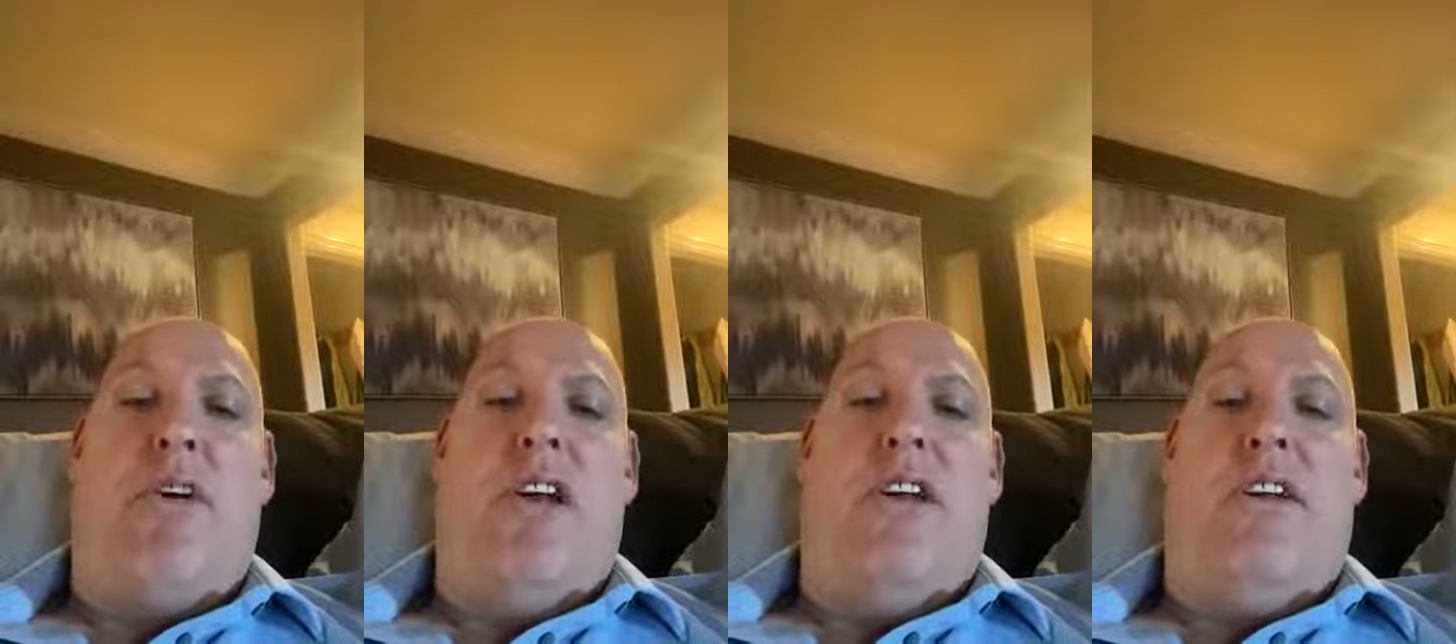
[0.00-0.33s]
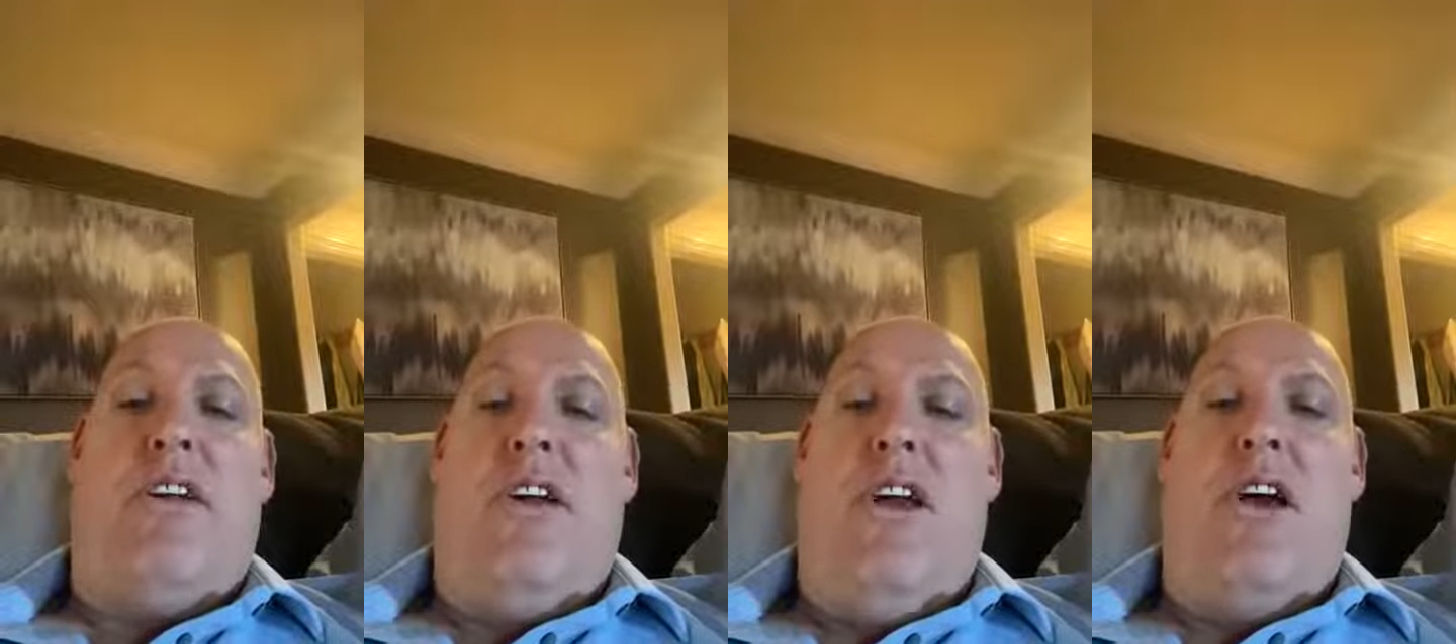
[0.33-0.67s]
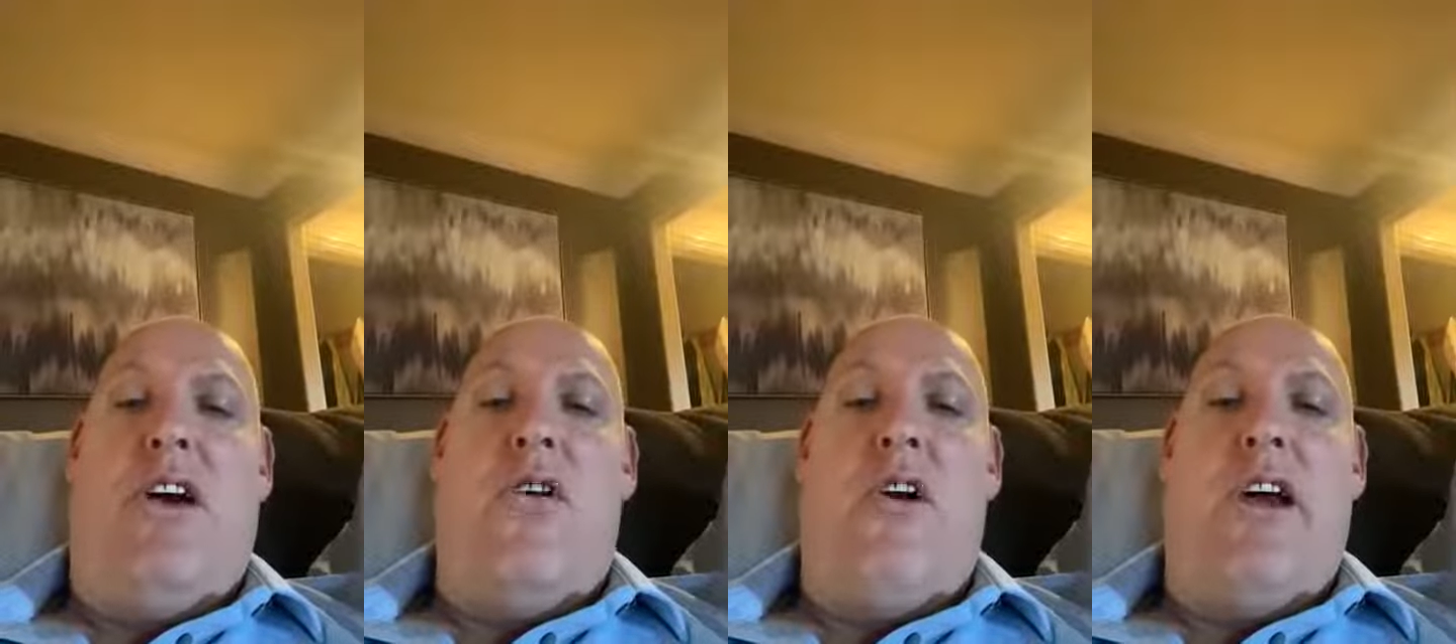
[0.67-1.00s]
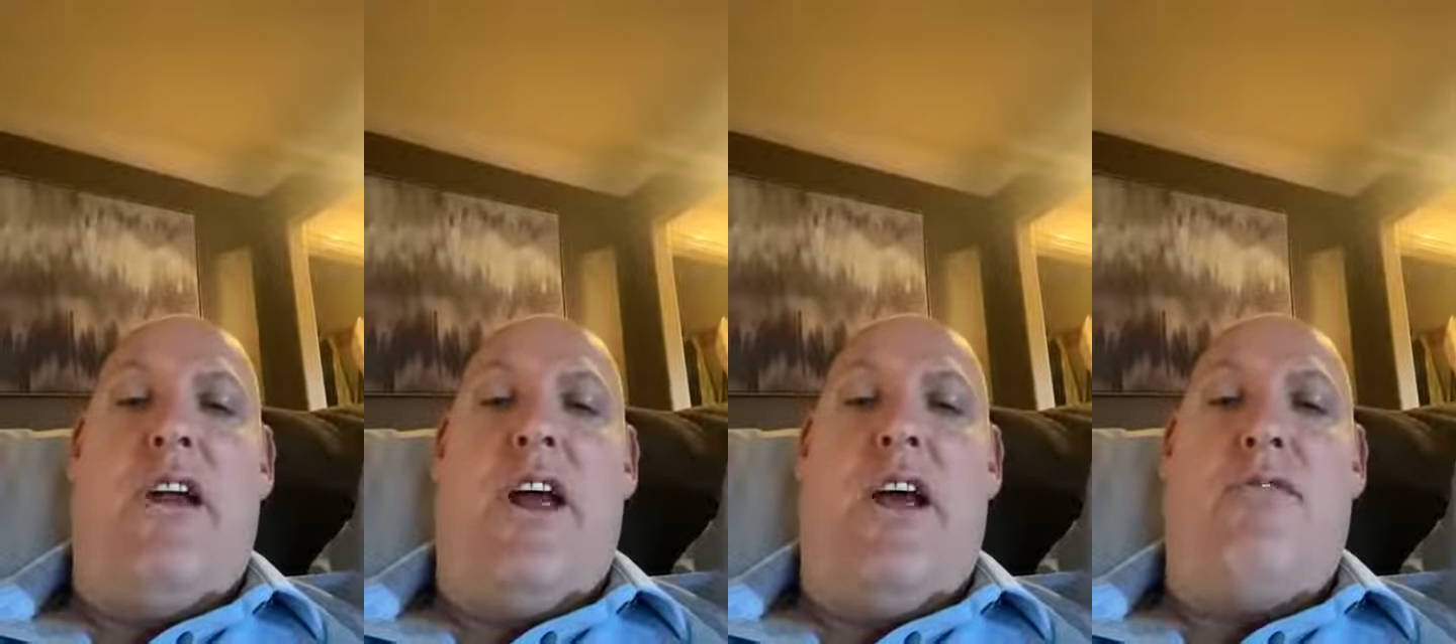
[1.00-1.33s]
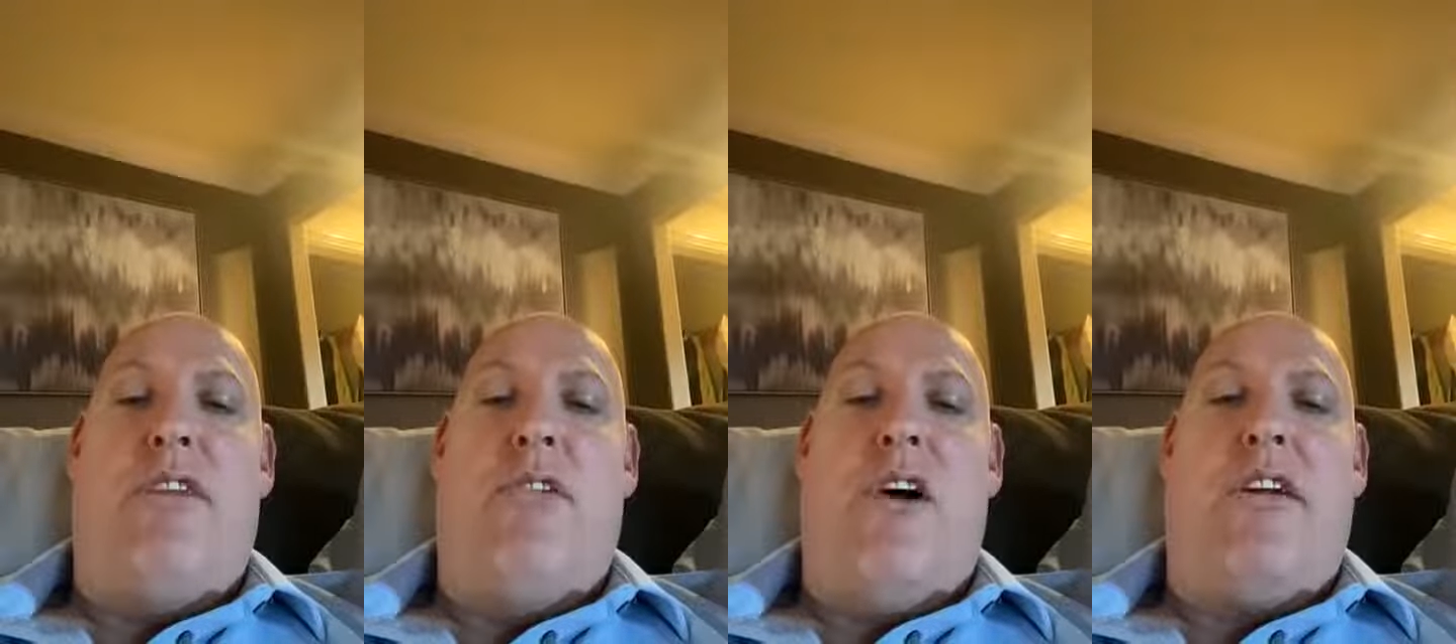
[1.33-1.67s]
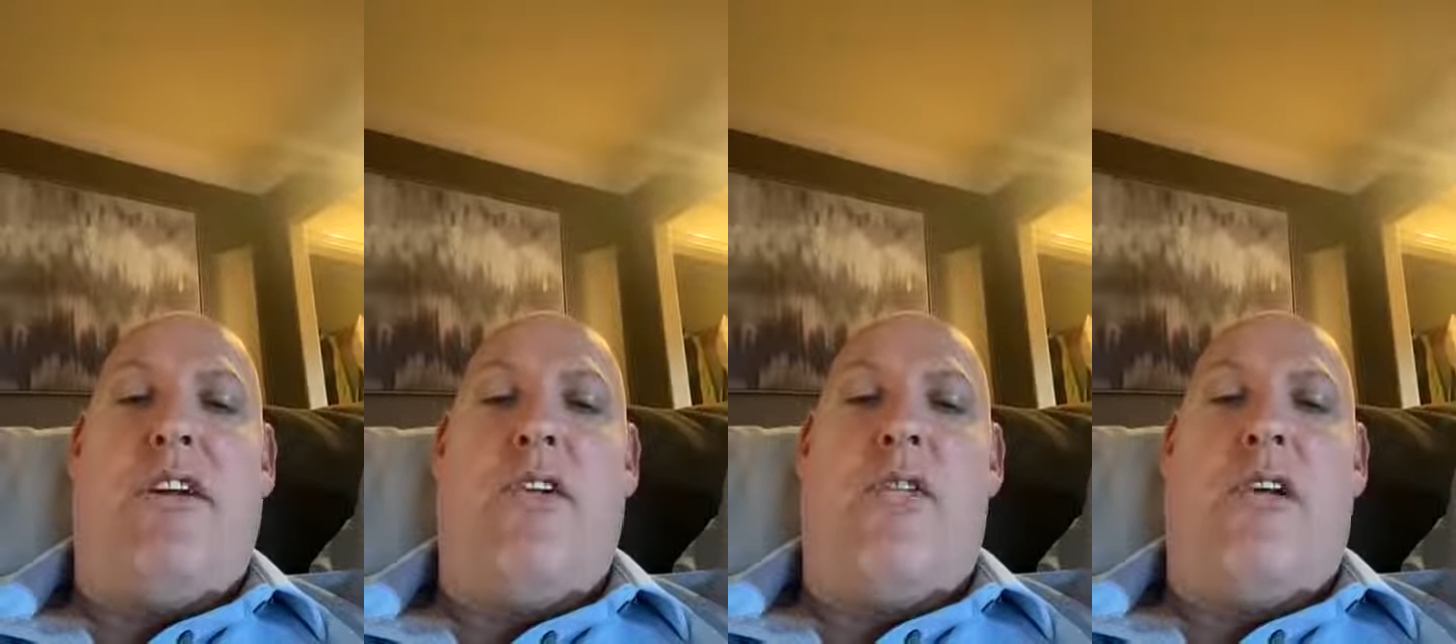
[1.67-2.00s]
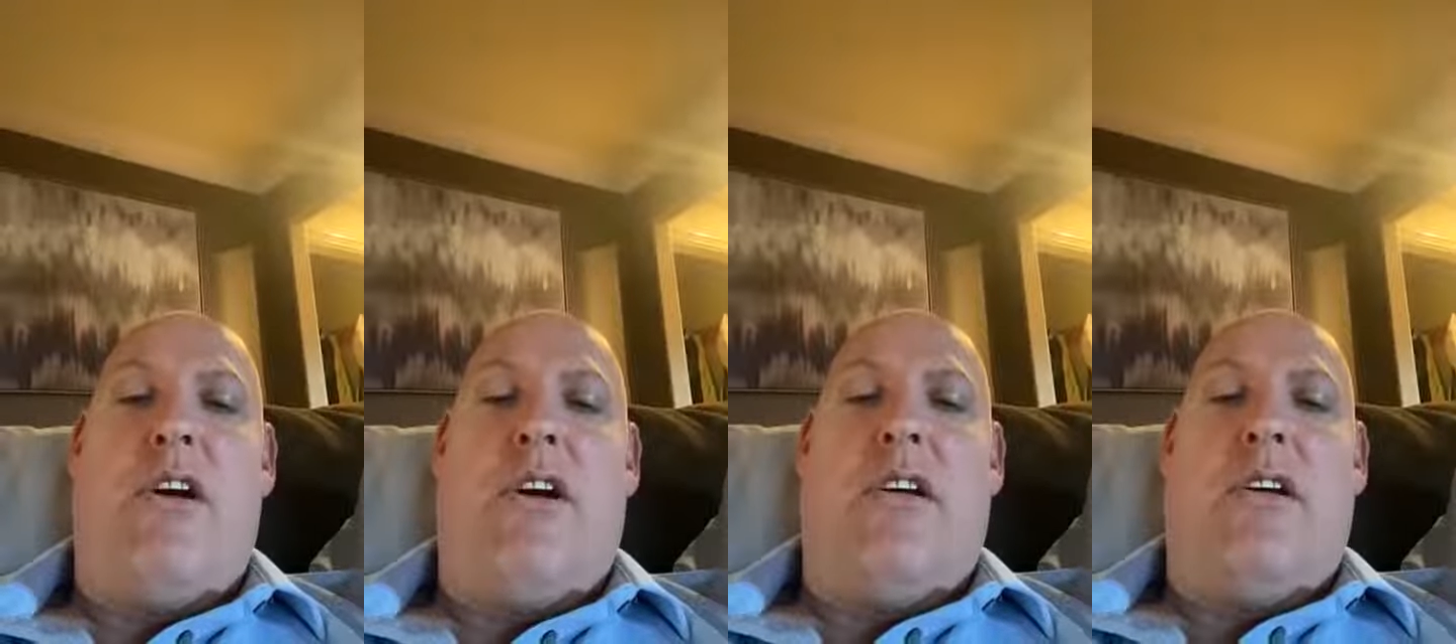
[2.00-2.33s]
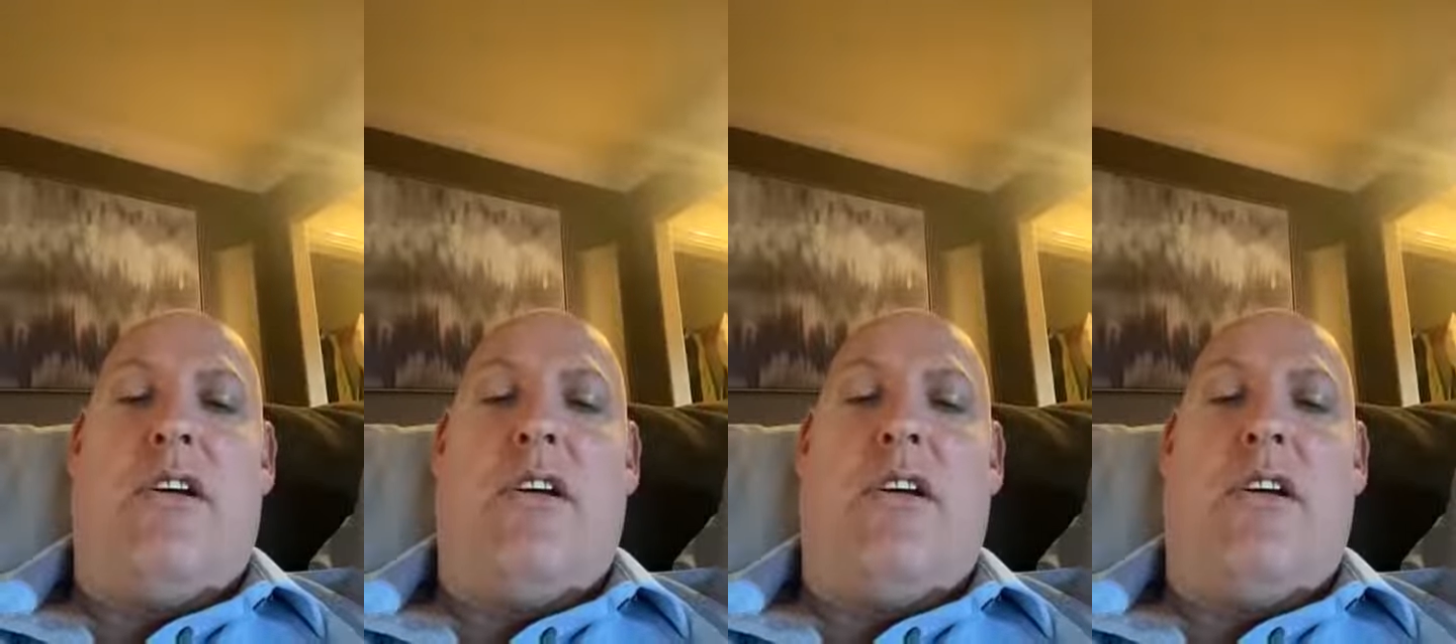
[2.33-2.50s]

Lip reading: but he could go any day if he wants to go work.